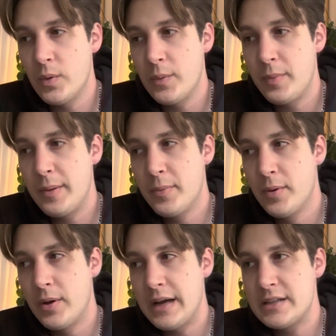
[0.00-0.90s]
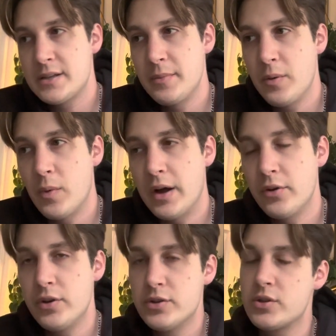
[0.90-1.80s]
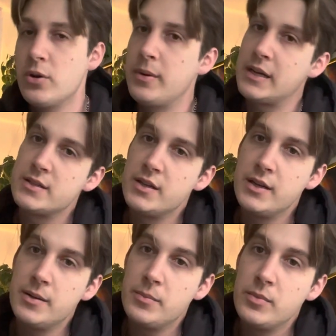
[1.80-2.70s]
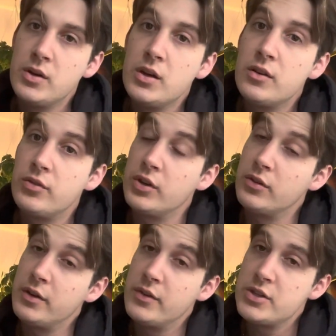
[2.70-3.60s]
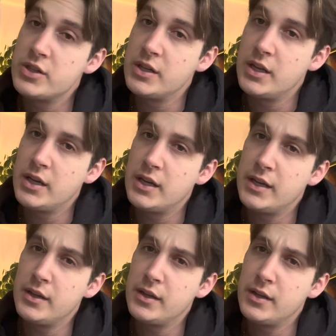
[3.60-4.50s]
people ask me, why don't you just go back to him for your revision? And I